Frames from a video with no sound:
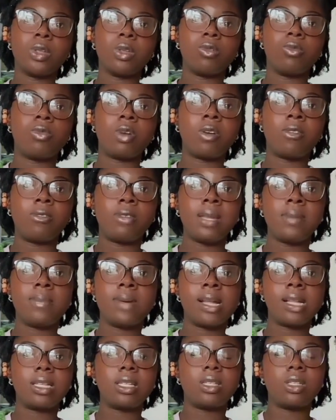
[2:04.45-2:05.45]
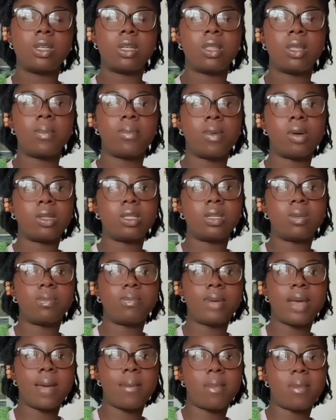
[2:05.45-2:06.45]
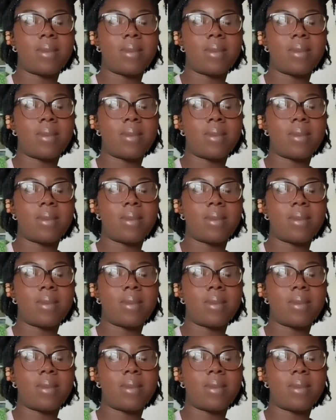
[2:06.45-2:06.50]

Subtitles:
ruffly bits to the bottom bit,